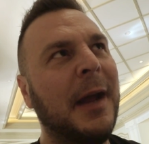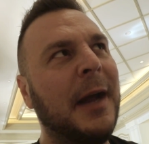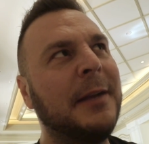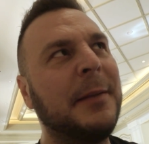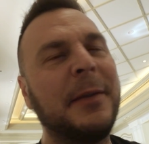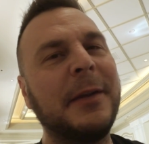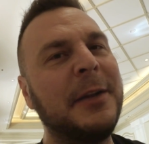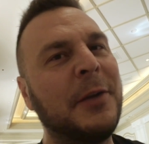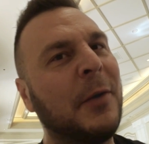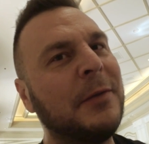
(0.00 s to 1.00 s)
I typically
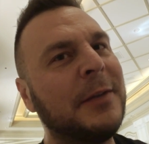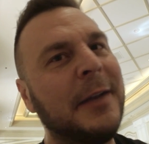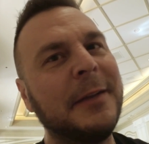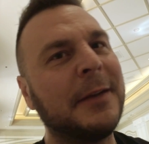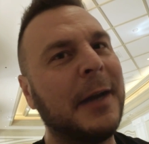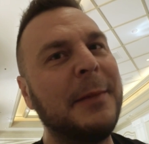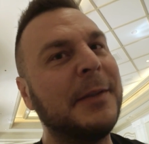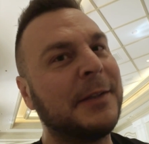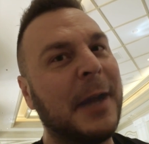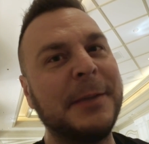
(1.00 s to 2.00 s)
don't take the time to
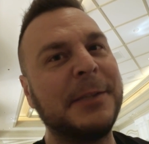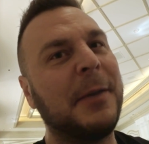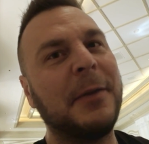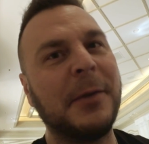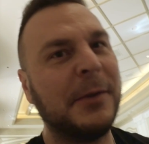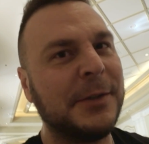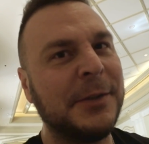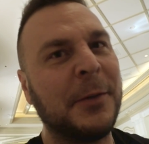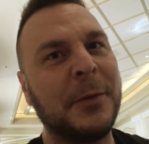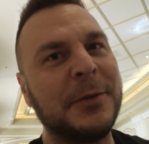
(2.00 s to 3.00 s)
stop and smell the
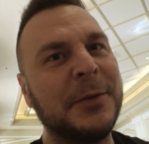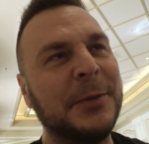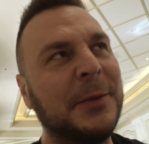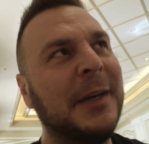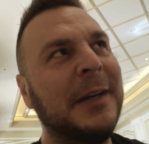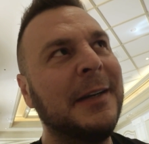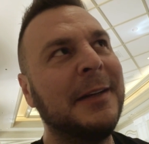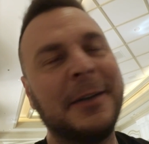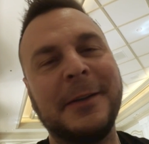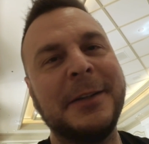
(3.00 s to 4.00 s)
roses or to
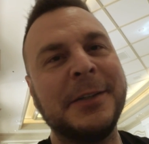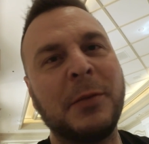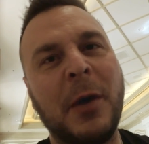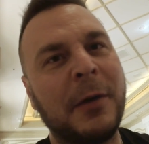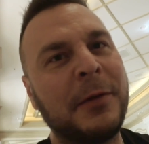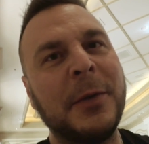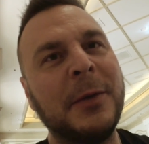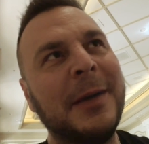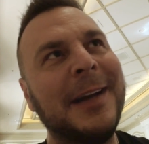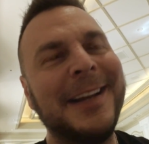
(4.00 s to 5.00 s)
literally just walk
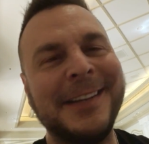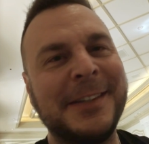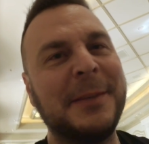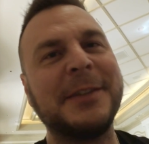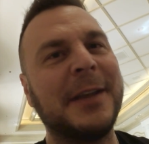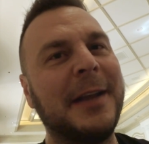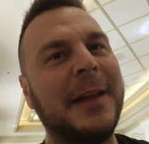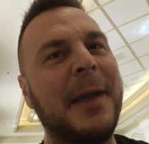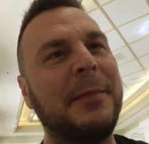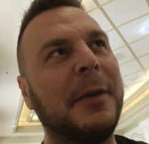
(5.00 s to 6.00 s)
through exhibits like that,